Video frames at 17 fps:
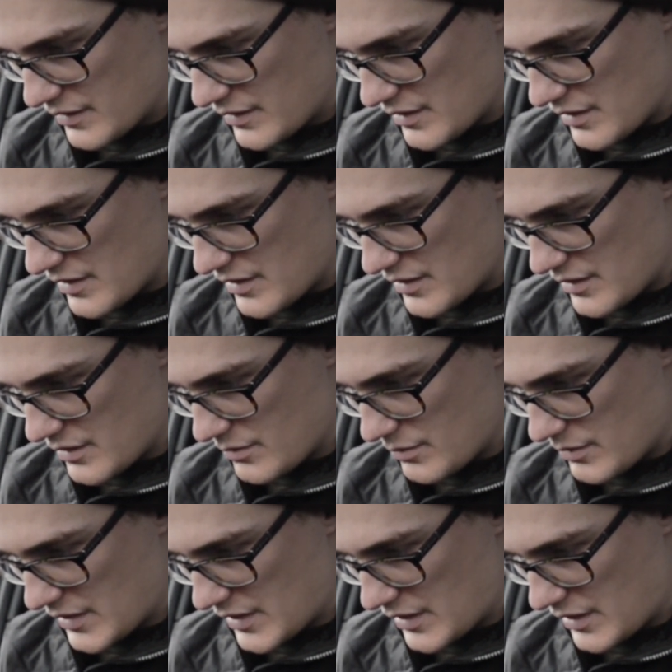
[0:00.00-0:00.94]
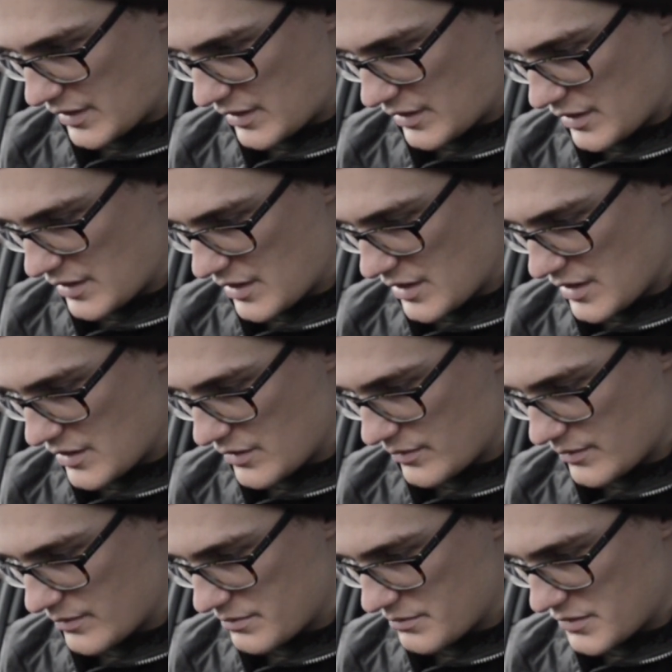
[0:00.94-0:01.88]
There we go,
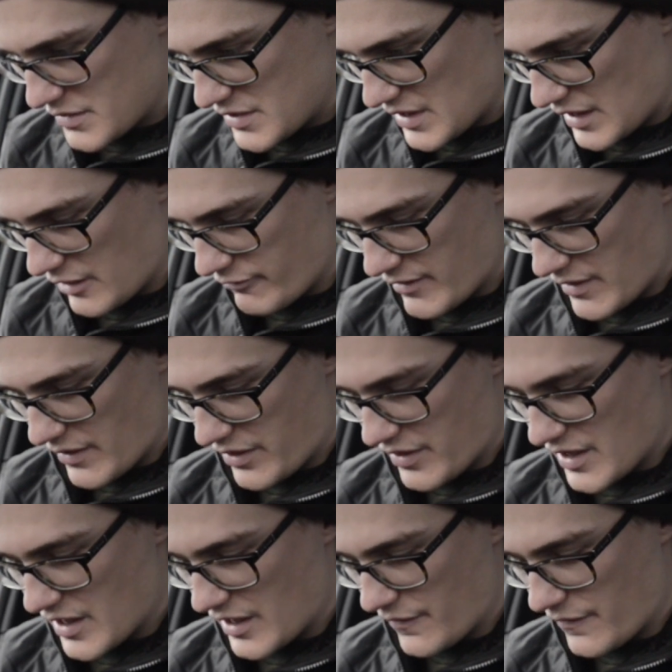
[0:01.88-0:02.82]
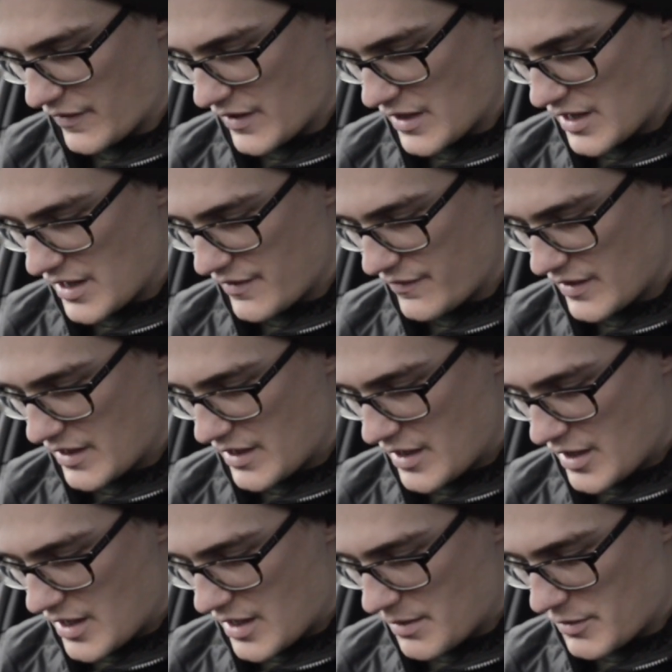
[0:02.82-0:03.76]
stick it around 35.
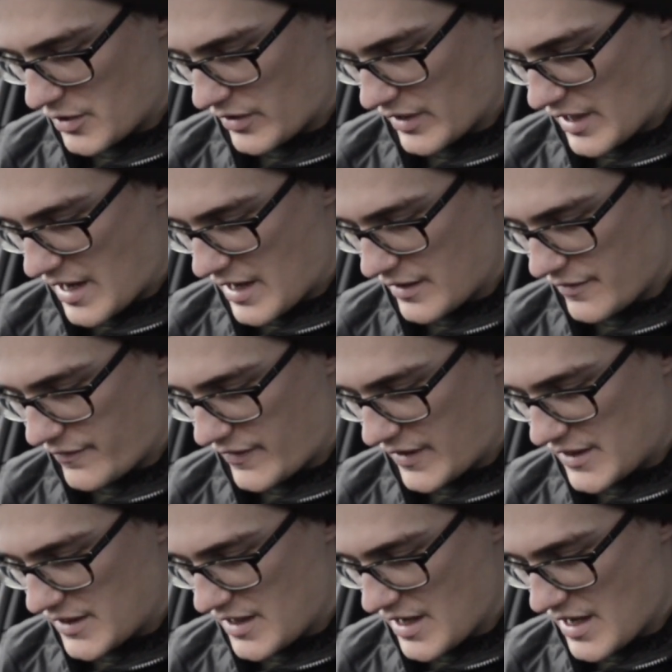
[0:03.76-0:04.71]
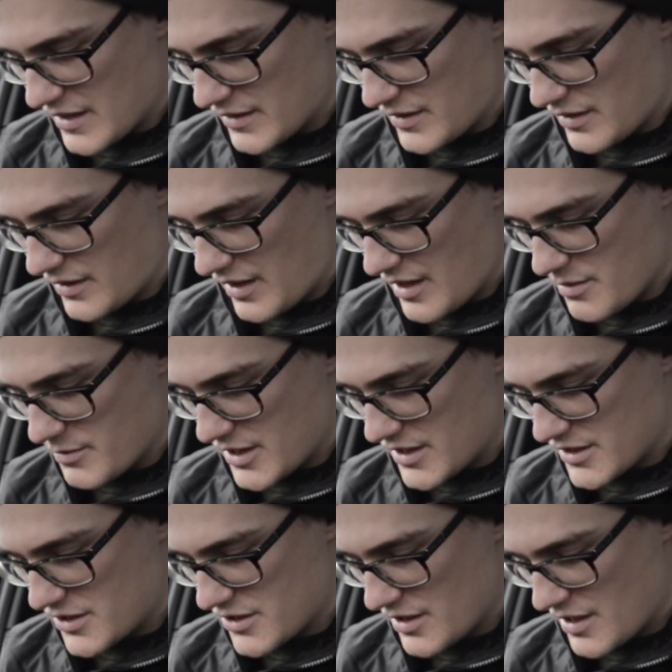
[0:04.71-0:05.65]
I'm not going to add a vignette to the
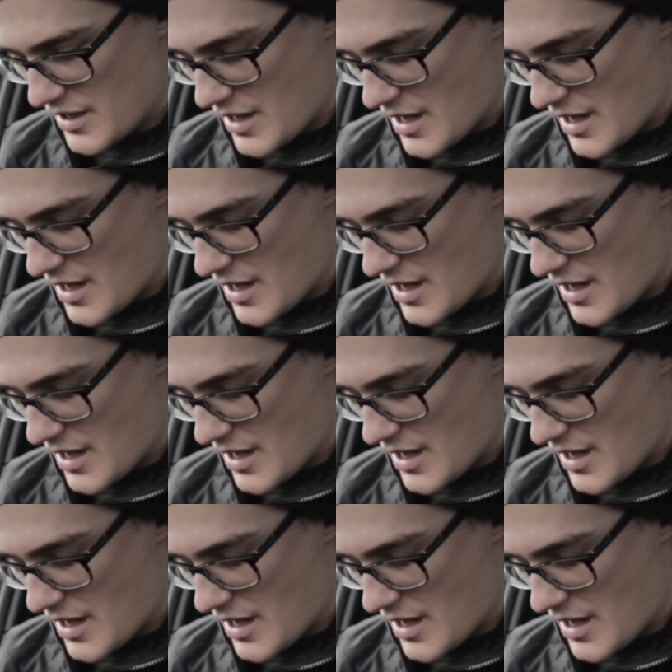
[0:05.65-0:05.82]
image.